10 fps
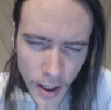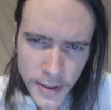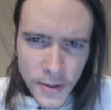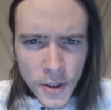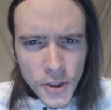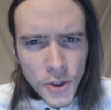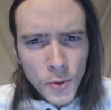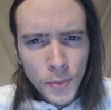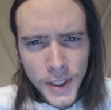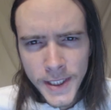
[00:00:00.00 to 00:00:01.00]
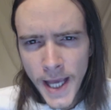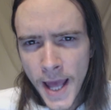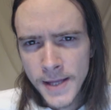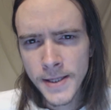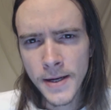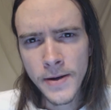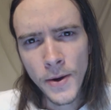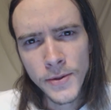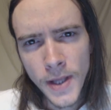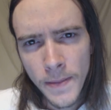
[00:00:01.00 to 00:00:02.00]
As soon as you pretend to
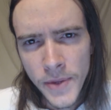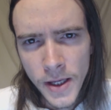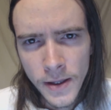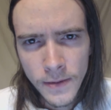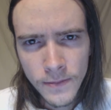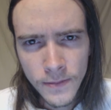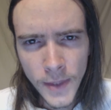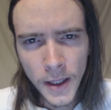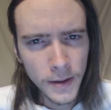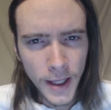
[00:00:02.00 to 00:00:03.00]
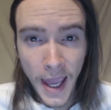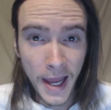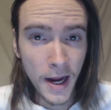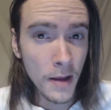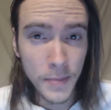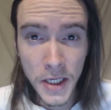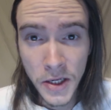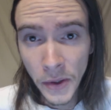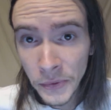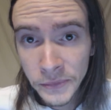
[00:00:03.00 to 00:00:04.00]
know something that cannot be
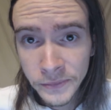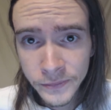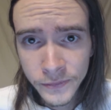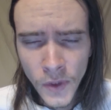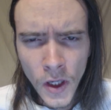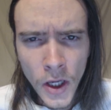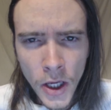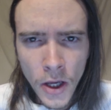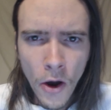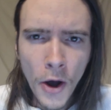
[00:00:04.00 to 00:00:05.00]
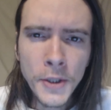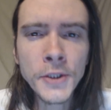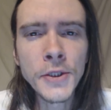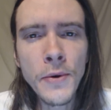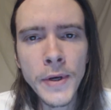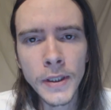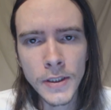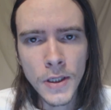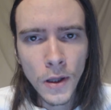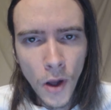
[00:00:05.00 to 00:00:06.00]
known, all you're doing
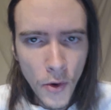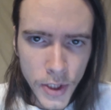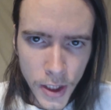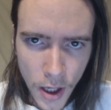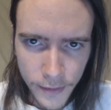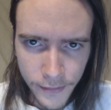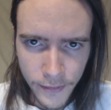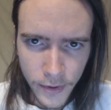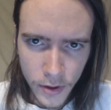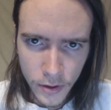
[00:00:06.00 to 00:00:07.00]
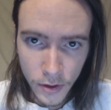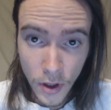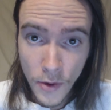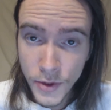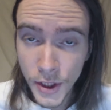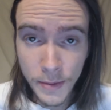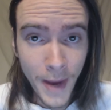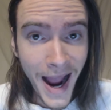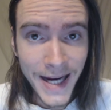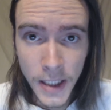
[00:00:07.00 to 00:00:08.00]
is closing your
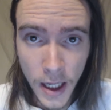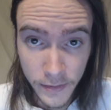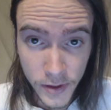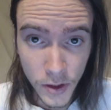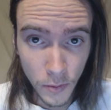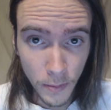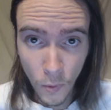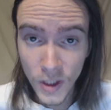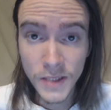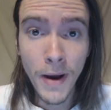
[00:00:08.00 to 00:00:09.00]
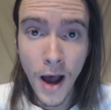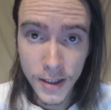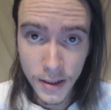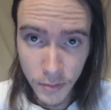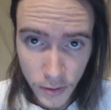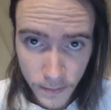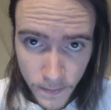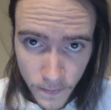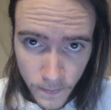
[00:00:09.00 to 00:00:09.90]
mind off to what's possible.